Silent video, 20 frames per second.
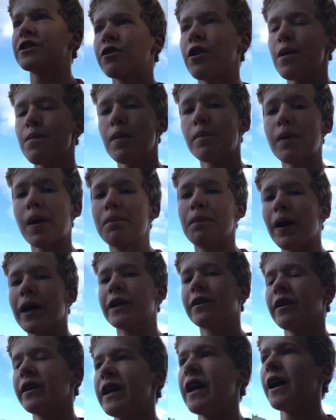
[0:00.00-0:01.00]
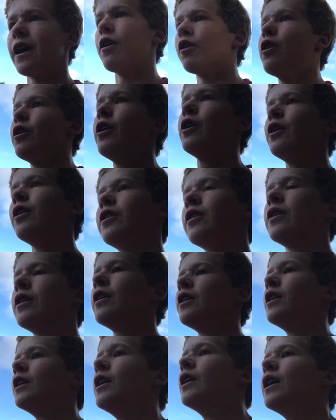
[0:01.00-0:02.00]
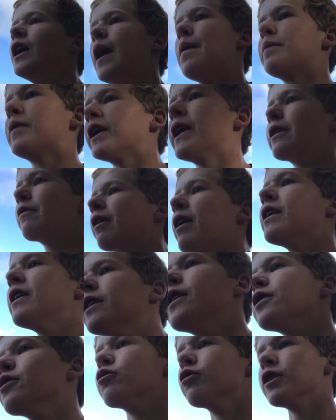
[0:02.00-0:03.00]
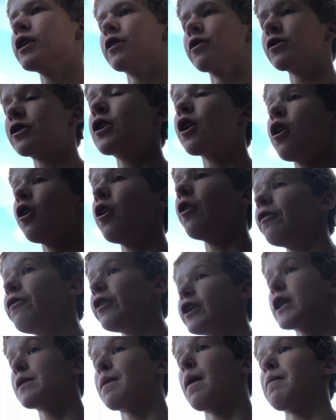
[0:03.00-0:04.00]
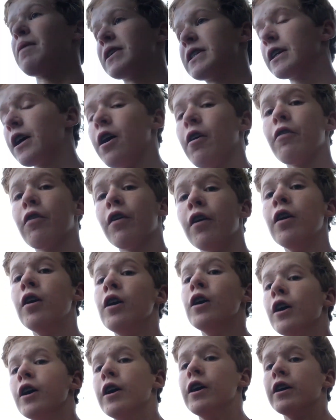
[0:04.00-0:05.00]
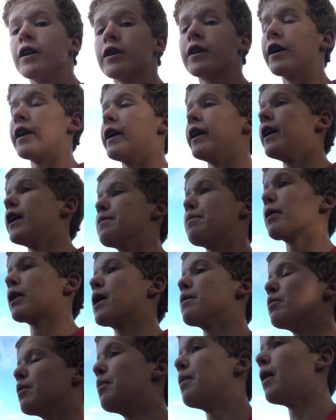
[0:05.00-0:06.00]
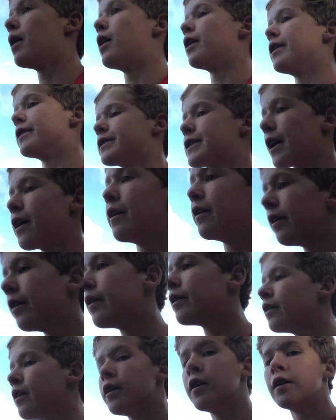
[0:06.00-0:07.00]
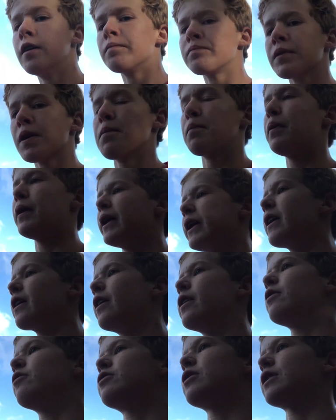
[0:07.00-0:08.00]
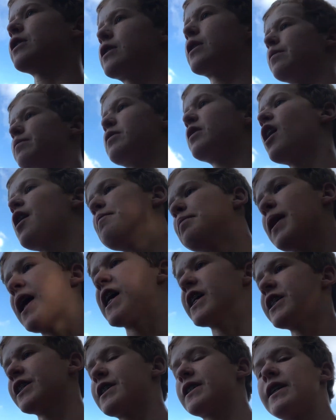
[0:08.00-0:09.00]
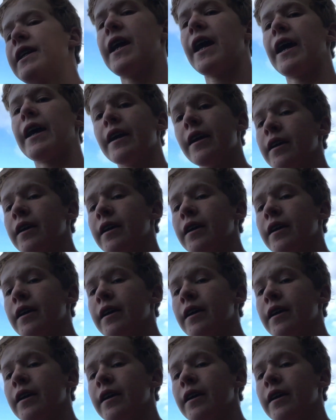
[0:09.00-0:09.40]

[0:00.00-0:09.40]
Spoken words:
I'm on my bike right now, getting ready to do a little solo fish by myself. I'm gonna hit up a couple ponds. Planning on using some soft plastics today.